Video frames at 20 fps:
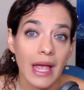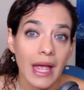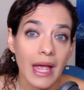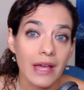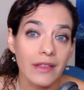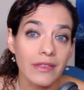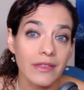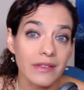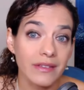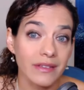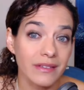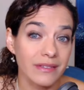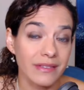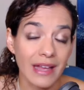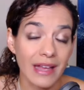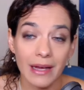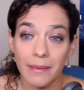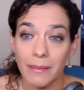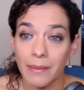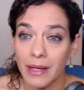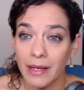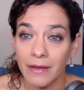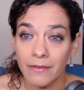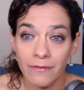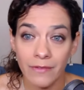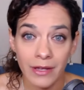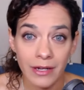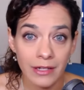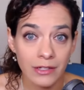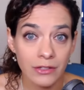and this is not
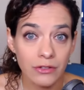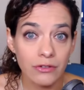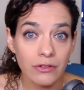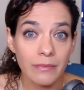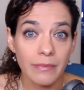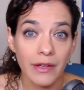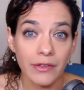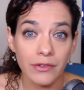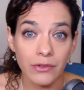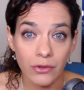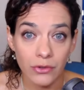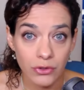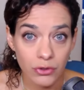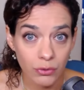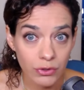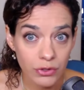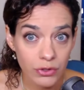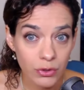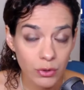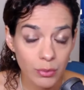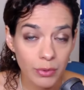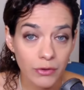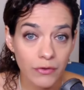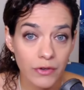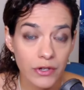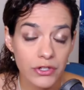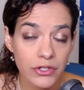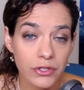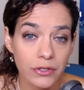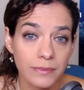invading into the muscle, so it's
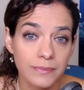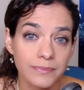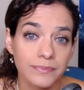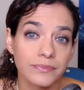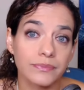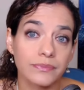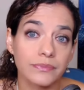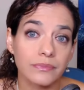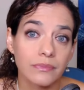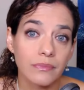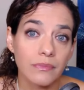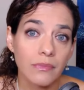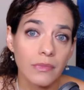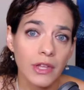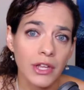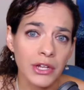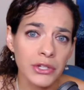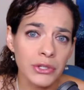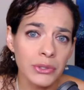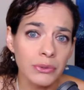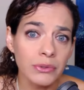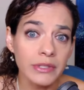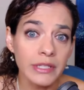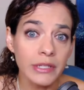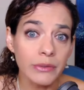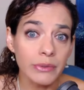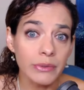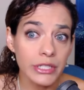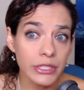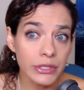superficial, you'll
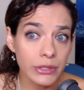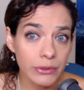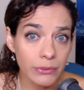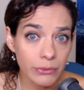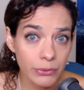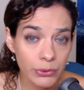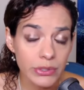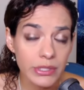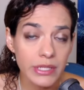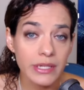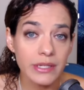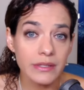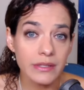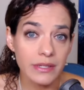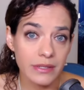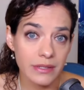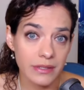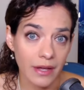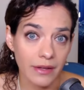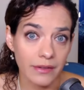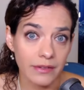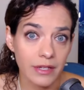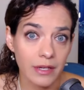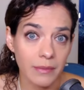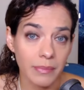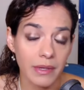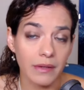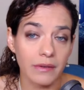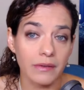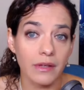do routine
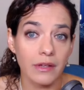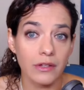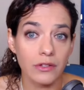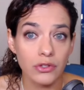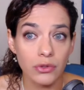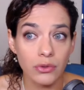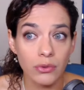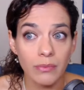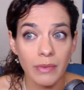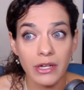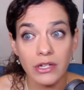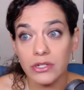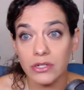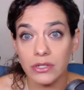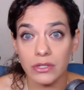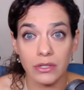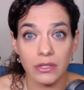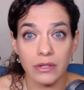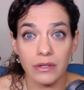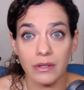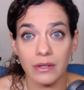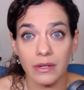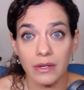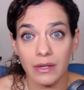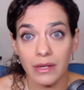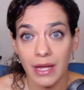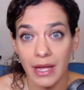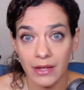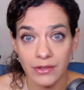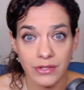cystoscopies to make sure
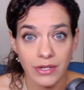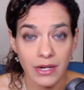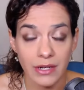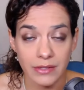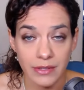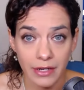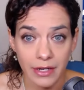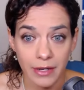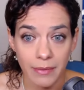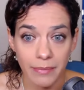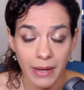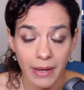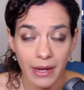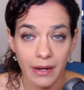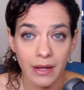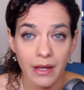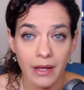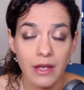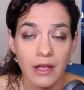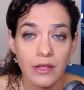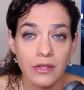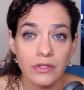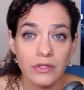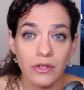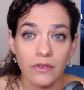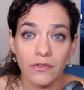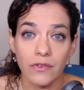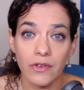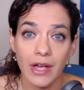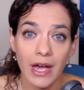cancer has not come back.
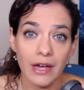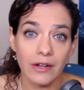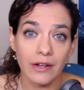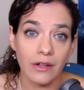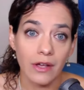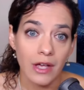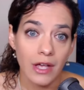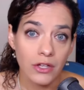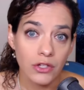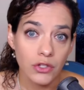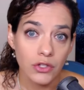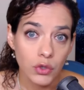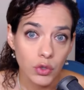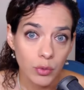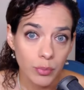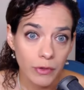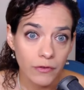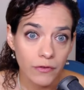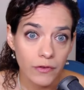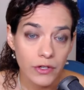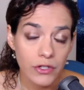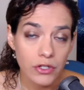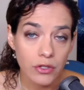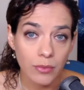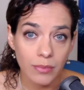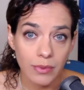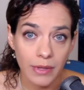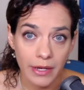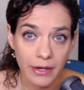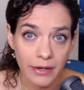So if you had
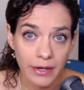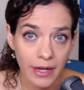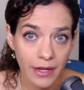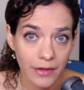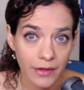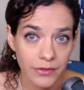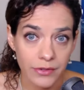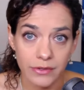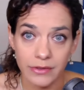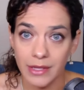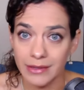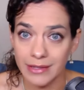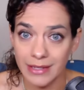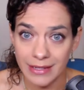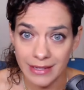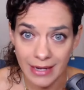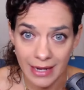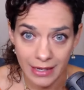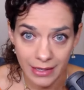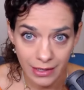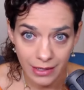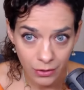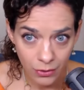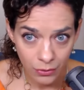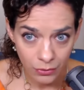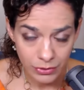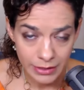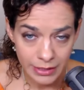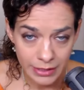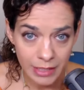superficial bladder cancer that did not
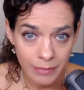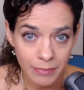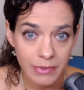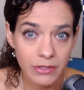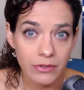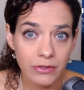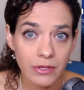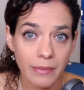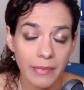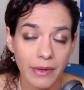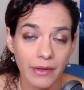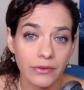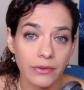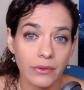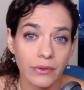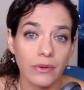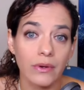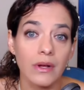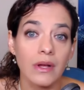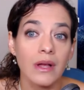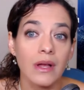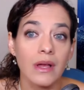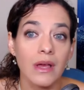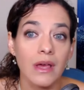go deep into the muscle,